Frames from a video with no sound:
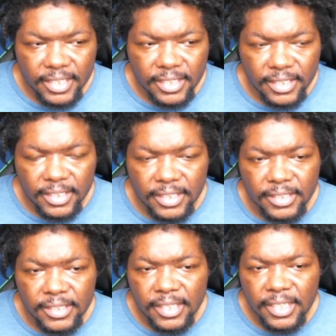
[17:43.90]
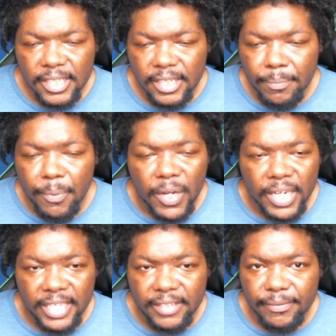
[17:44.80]
because upon
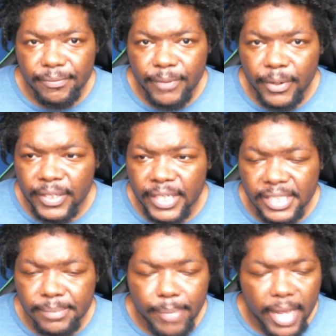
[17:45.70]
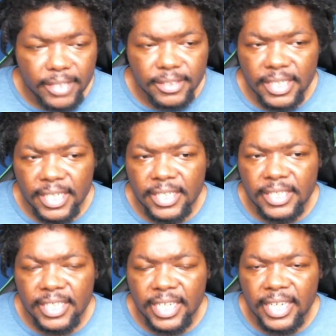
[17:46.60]
further inspection
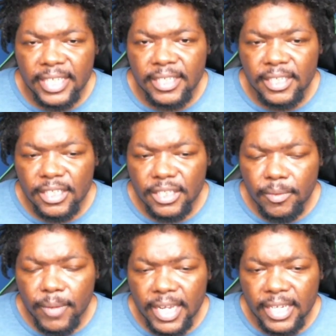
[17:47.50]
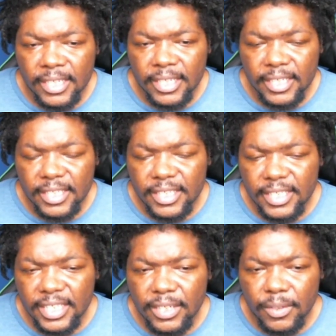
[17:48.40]
and the way,
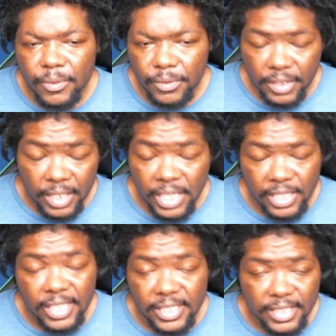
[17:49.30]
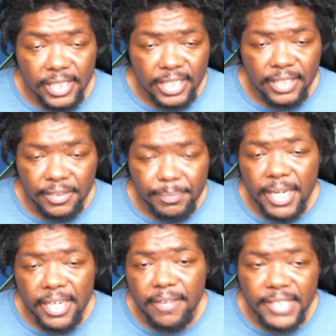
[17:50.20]
because you spend
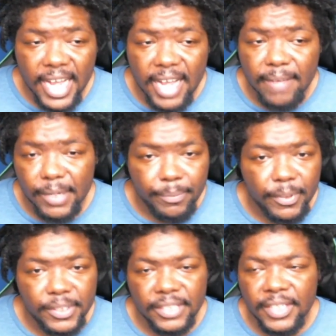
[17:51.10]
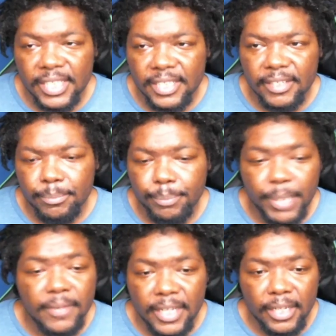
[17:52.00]
enough time with a person, you get to pick
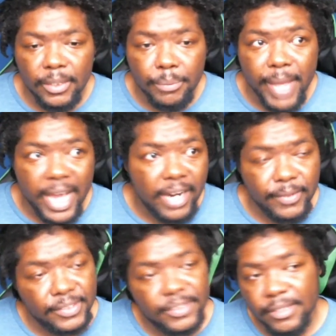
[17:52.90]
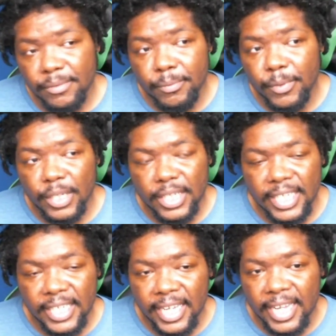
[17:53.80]
up that little mannerisms of,
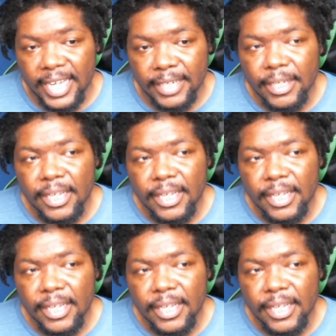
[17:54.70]
and